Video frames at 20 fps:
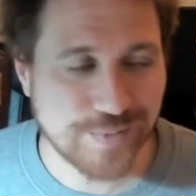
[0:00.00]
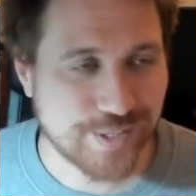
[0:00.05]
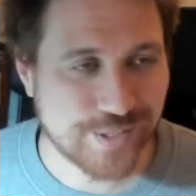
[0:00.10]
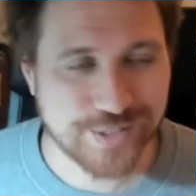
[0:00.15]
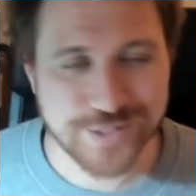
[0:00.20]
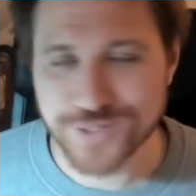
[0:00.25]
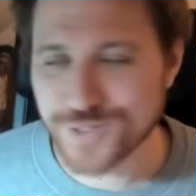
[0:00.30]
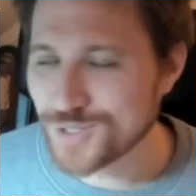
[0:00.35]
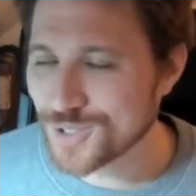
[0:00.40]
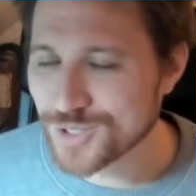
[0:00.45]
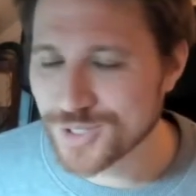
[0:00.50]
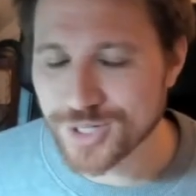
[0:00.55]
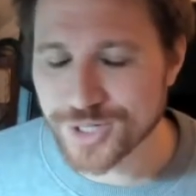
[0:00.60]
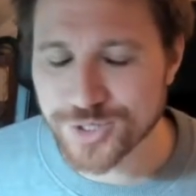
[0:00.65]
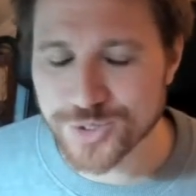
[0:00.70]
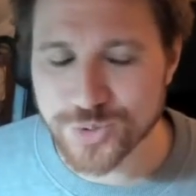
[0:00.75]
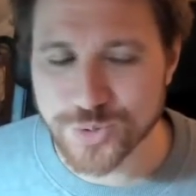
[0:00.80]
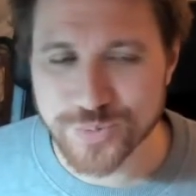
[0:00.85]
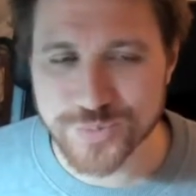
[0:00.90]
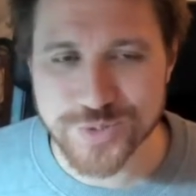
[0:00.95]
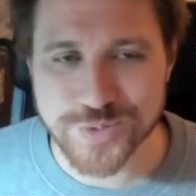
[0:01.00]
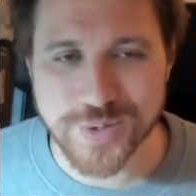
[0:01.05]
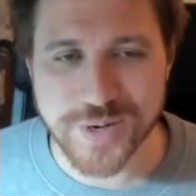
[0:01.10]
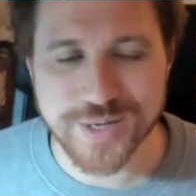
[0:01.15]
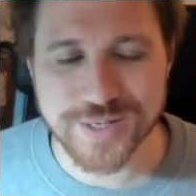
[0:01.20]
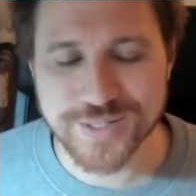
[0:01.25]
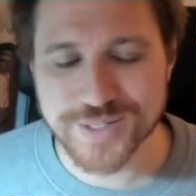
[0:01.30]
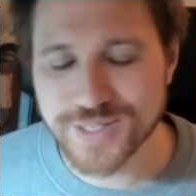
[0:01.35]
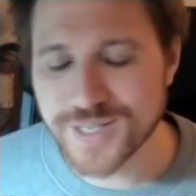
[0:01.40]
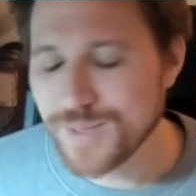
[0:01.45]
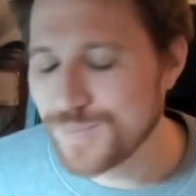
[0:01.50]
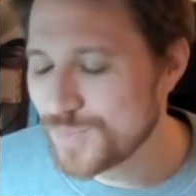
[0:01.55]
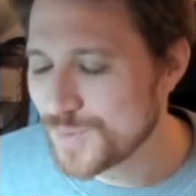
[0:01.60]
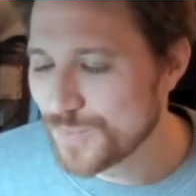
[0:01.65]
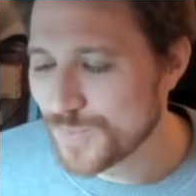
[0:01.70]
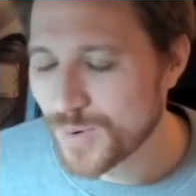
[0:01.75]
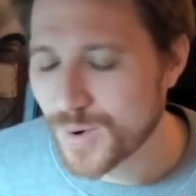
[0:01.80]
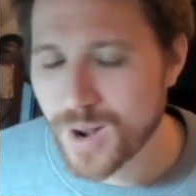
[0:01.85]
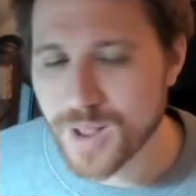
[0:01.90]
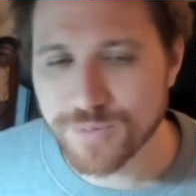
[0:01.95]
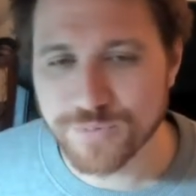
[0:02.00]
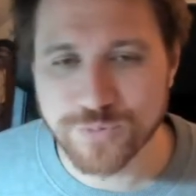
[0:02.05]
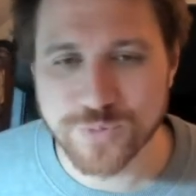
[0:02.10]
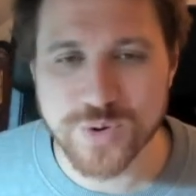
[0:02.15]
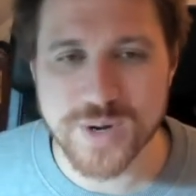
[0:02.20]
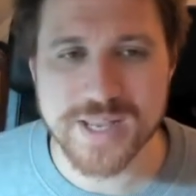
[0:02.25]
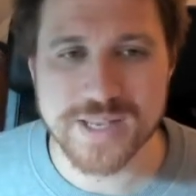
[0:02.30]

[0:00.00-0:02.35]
it's just like Storm Striders, keep them around for